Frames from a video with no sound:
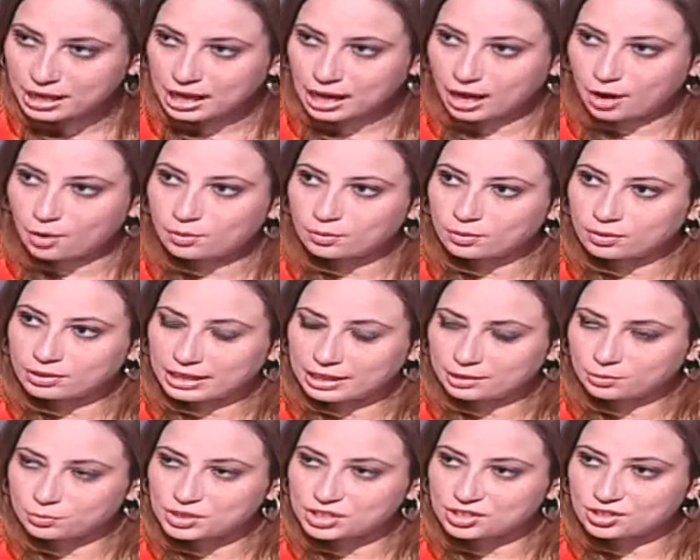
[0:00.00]
How
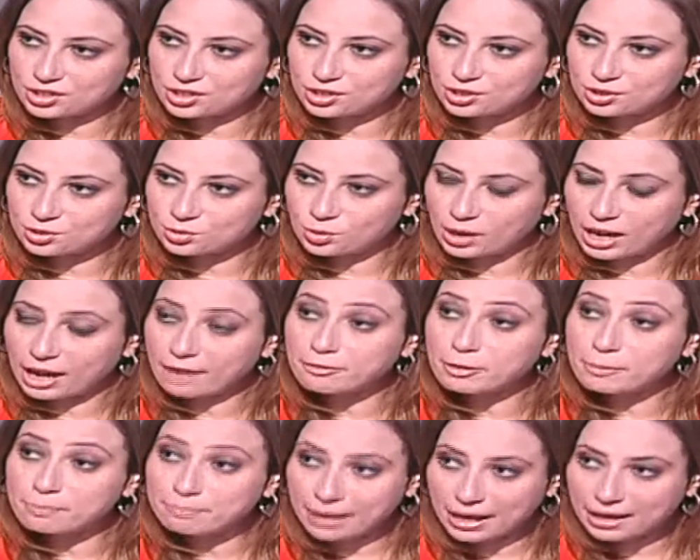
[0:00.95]
can we start to
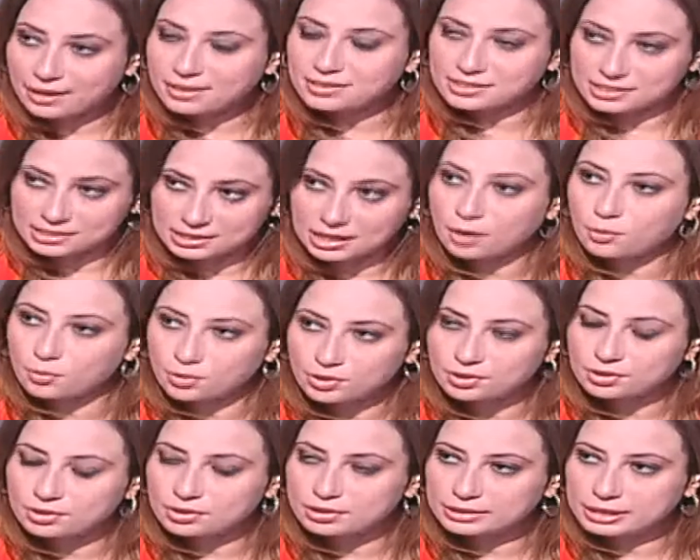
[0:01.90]
have a balance in
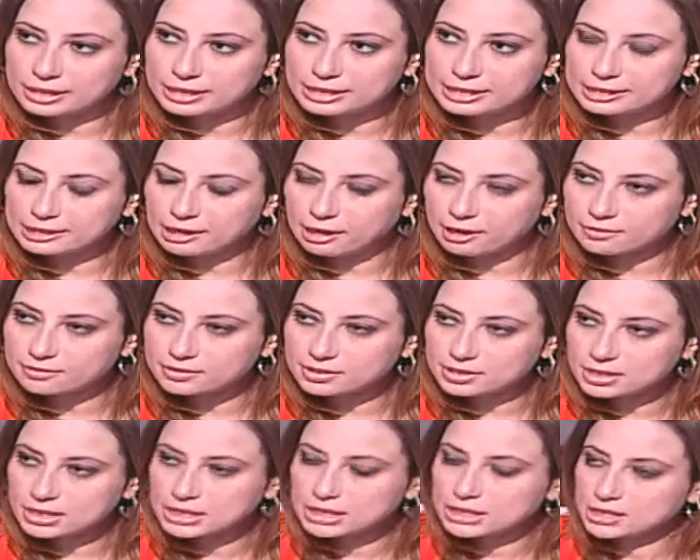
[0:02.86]
our daily
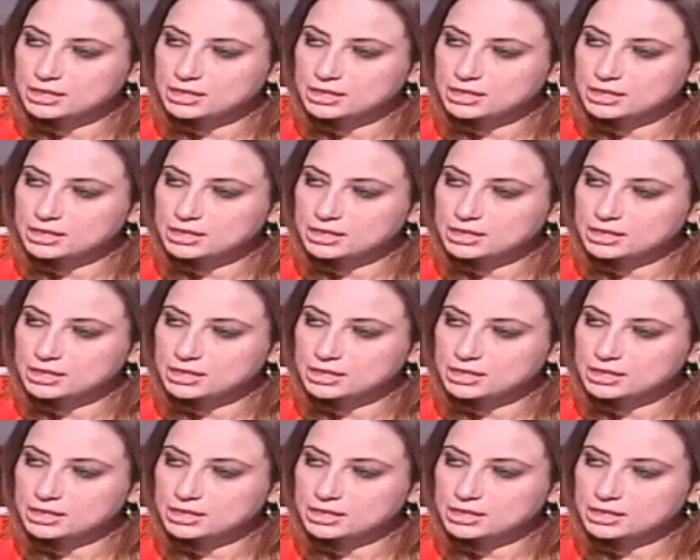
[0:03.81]
lives?